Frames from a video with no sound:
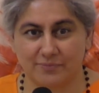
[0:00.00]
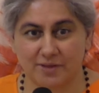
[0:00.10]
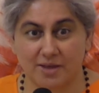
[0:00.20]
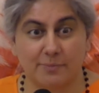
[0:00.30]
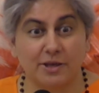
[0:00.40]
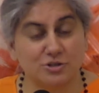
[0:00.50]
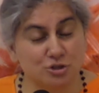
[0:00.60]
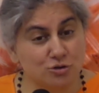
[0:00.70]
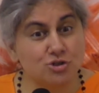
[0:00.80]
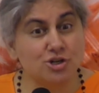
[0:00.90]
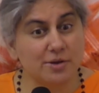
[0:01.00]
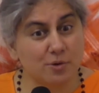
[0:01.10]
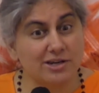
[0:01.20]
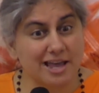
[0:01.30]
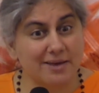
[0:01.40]
Because usually
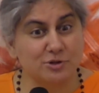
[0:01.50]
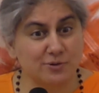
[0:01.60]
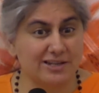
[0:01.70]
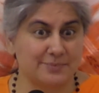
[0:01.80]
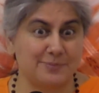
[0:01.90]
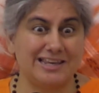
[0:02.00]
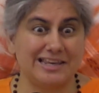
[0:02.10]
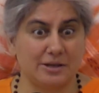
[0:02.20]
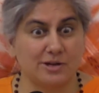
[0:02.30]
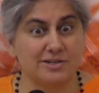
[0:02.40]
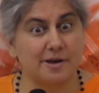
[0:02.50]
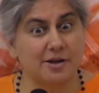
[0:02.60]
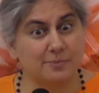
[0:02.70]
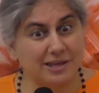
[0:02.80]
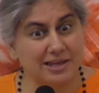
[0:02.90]
what I am doing is me. What about
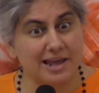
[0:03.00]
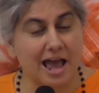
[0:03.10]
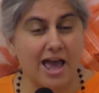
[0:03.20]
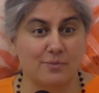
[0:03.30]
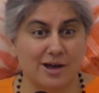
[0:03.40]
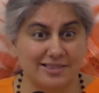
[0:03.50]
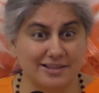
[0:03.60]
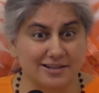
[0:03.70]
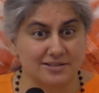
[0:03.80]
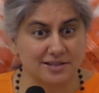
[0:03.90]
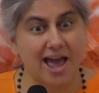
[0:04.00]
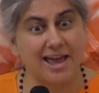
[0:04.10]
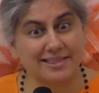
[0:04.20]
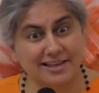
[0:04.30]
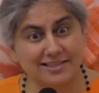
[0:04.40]
me? I want this. I
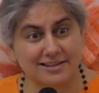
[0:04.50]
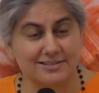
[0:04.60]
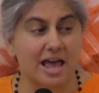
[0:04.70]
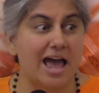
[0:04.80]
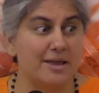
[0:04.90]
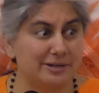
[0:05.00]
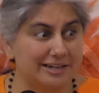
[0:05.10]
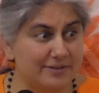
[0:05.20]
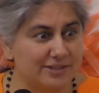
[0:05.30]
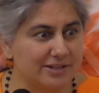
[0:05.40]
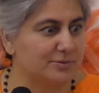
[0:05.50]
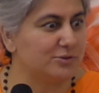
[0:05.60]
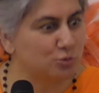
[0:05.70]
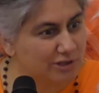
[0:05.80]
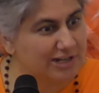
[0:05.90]
think this. I believe this.
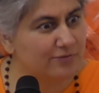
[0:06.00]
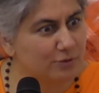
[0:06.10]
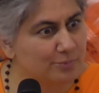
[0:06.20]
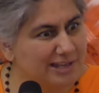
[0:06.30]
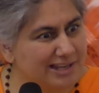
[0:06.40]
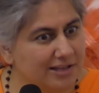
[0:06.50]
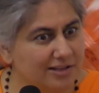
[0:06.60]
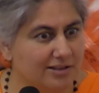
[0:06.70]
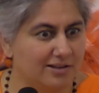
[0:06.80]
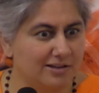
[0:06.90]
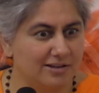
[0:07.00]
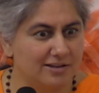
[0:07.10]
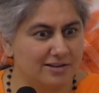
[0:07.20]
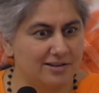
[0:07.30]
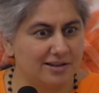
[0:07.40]
No need for me.
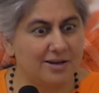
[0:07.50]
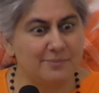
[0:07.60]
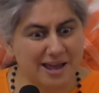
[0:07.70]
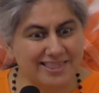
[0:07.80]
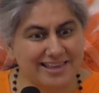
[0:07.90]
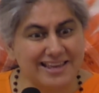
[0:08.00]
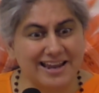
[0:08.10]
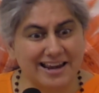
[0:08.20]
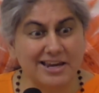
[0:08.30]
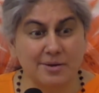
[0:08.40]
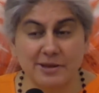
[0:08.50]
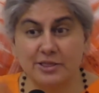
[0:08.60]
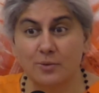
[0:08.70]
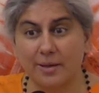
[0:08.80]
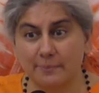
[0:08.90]
In my thinking, let it be
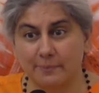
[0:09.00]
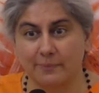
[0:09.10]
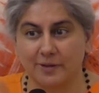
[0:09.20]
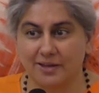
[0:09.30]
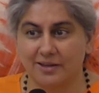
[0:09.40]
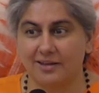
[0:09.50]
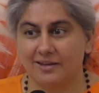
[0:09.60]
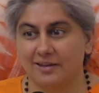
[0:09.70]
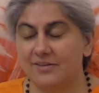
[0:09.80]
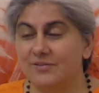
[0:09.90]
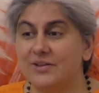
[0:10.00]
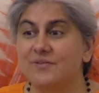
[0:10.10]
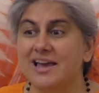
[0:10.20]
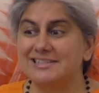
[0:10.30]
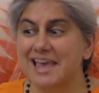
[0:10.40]
Tvam. Even if
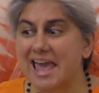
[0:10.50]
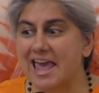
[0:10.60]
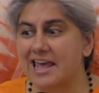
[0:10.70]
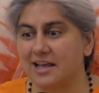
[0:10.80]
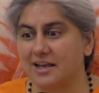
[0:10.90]
I say,